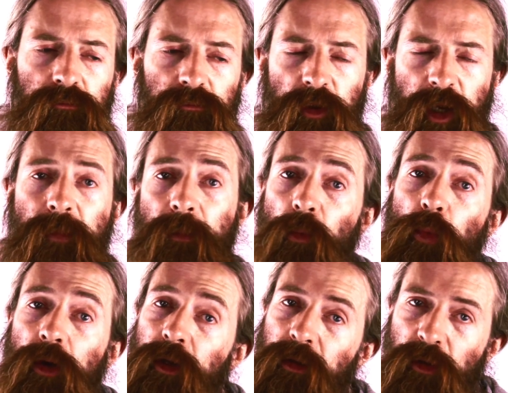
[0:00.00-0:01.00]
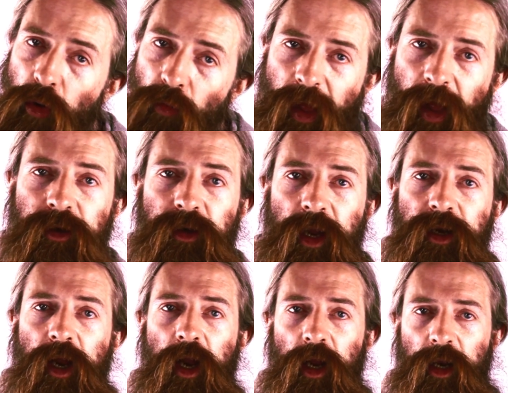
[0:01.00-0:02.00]
some people would call that an,
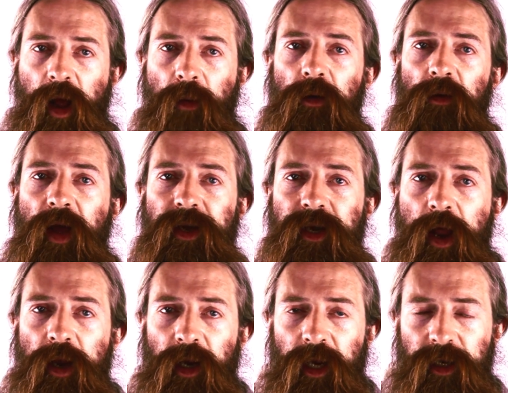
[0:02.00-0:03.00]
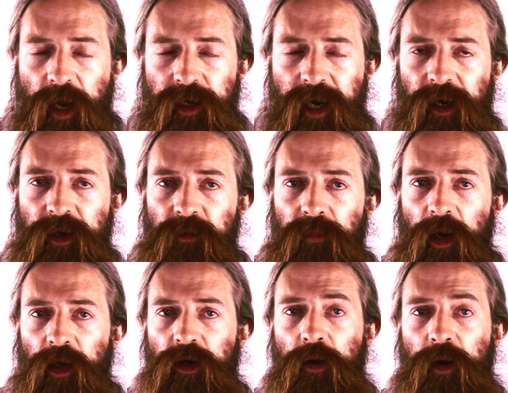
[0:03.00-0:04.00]
an example of anti antagonistic
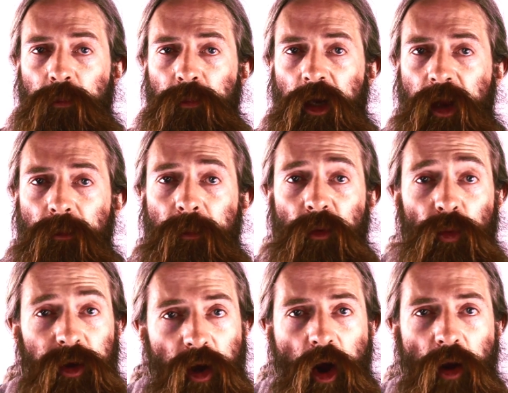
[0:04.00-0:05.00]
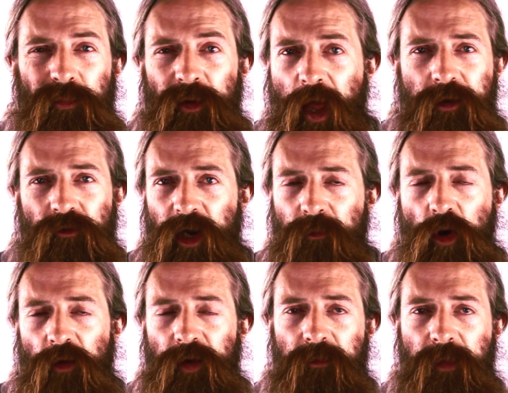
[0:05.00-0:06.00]
pleiotropy, some people would not, but that's really more
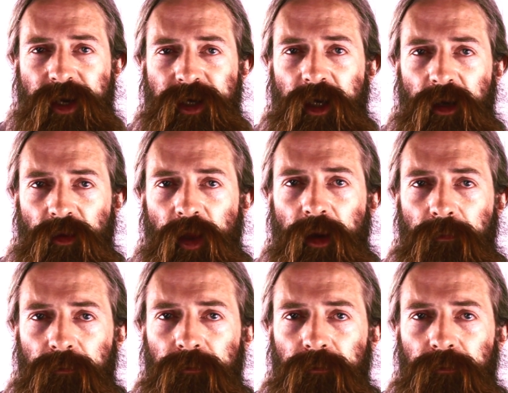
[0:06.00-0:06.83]
of a semantic thing.